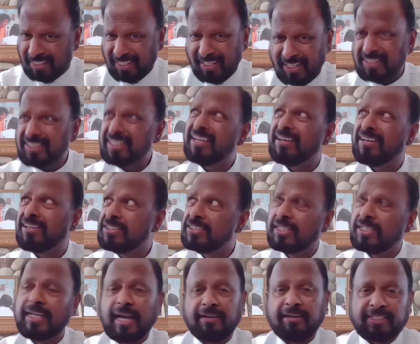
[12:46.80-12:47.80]
And I say, oh,
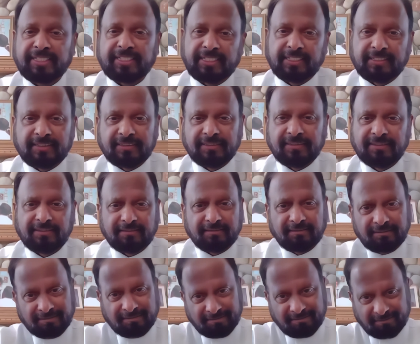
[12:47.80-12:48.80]
it's gravity.
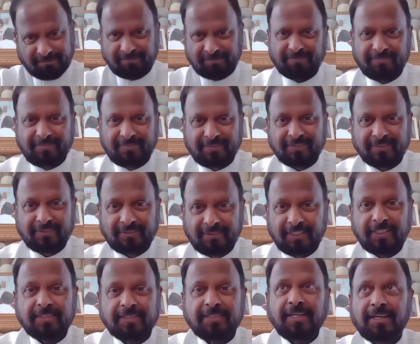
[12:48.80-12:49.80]

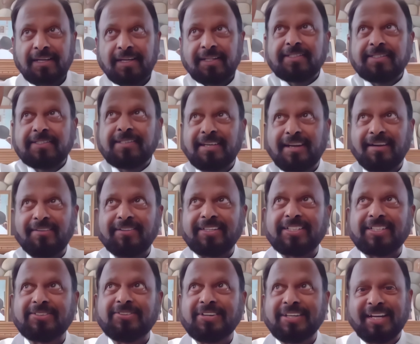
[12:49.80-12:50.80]
This is against the
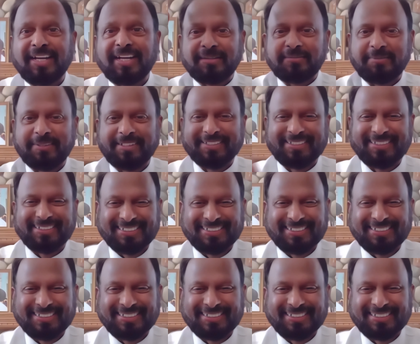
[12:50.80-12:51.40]
gravity, it's going up.